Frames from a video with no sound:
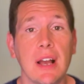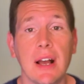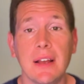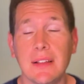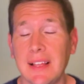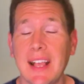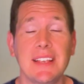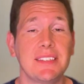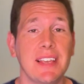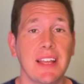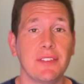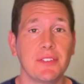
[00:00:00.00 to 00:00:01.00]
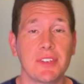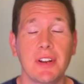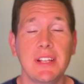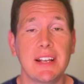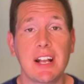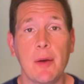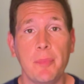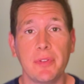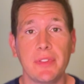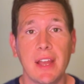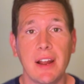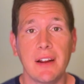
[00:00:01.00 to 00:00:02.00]
Uh, like I said, there's already a couple
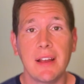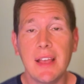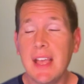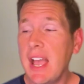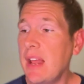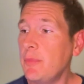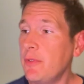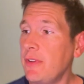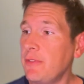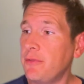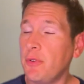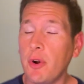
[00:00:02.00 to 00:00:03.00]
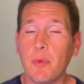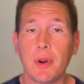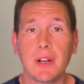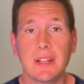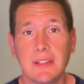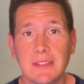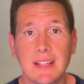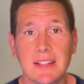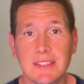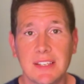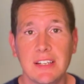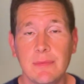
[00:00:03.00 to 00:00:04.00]
there, and moving forward,
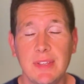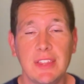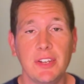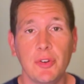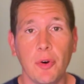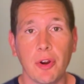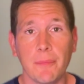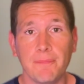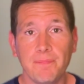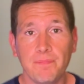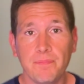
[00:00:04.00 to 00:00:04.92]
that's going to be the norm.